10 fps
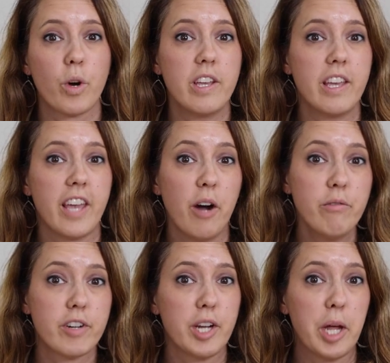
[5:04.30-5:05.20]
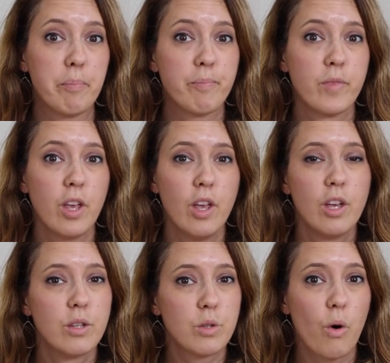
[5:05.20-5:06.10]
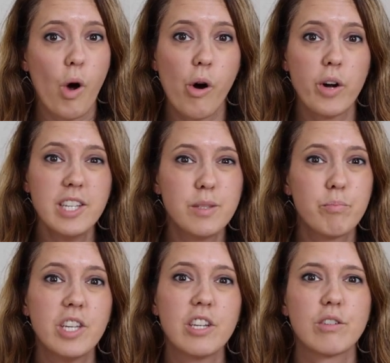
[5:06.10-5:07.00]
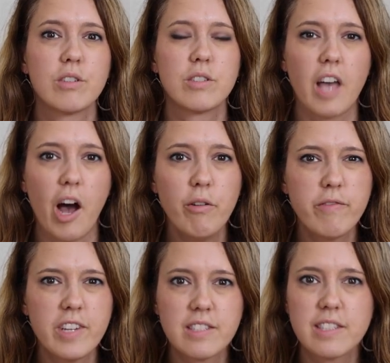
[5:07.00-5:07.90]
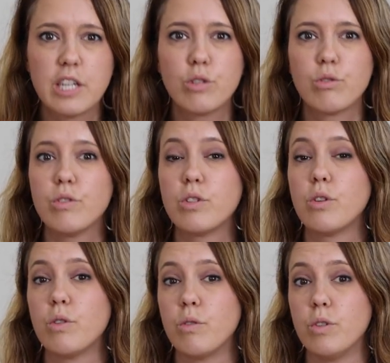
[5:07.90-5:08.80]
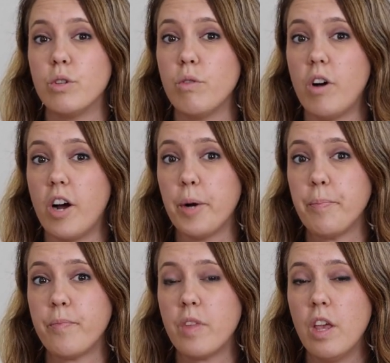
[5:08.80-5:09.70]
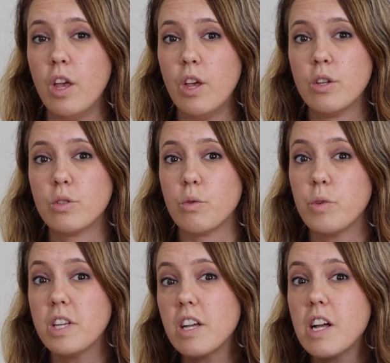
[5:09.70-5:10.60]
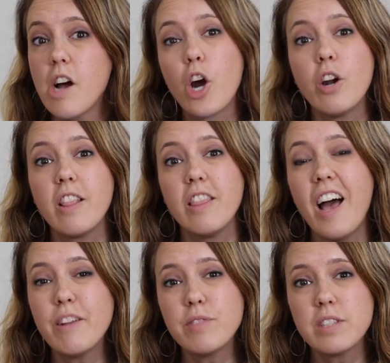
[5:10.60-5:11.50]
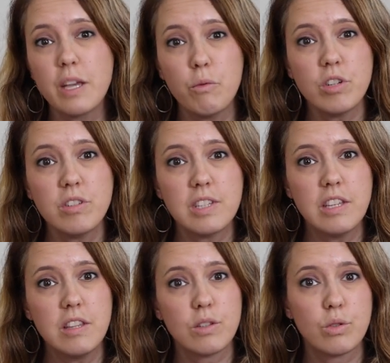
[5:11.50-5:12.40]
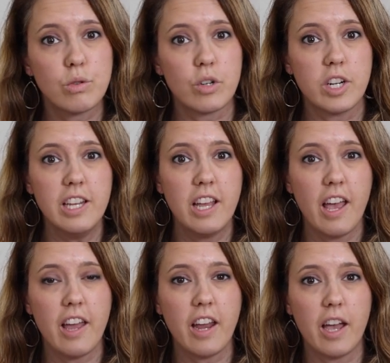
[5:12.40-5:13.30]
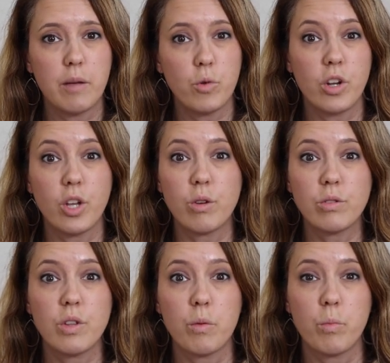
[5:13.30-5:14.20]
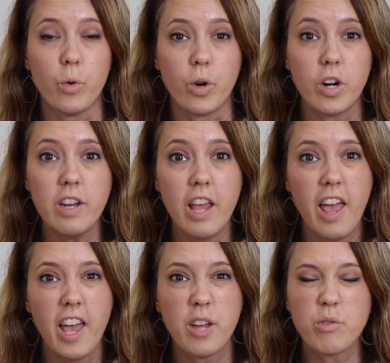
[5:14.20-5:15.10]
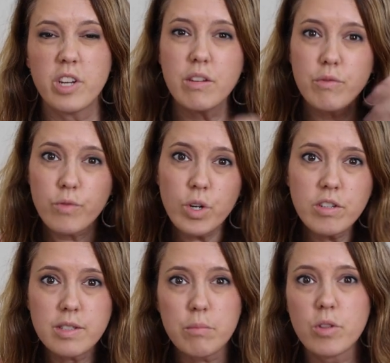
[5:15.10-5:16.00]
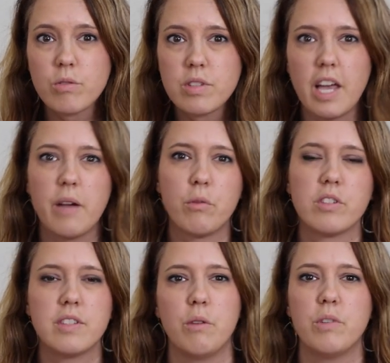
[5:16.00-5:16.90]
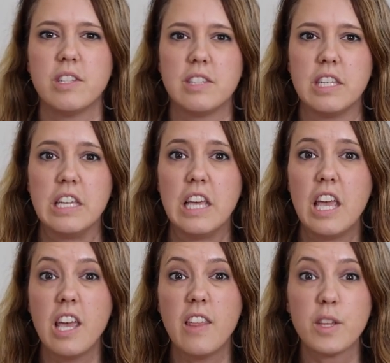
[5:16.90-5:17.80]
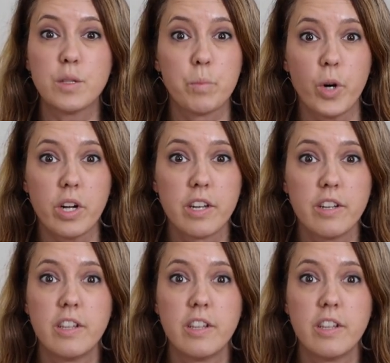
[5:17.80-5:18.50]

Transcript: working out for him. So always be yourself and stay true to who you are. So we heard a lot of sight words in this story, and I'm going to go to the board and reinforce some of those sight words that we see in this book.